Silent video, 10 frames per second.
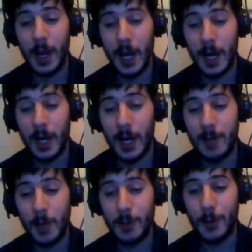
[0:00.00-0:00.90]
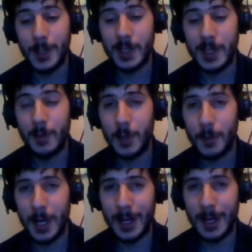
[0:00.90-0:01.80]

But I promise they're much better.